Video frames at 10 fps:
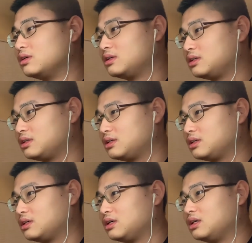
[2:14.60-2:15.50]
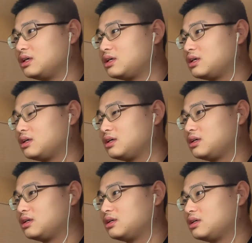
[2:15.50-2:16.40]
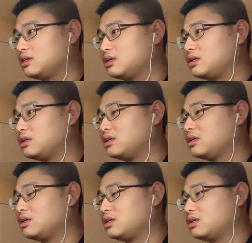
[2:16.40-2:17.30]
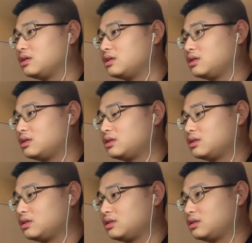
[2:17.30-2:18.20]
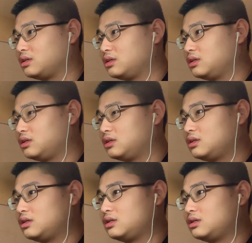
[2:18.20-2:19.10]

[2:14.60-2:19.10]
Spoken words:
(no one is talking)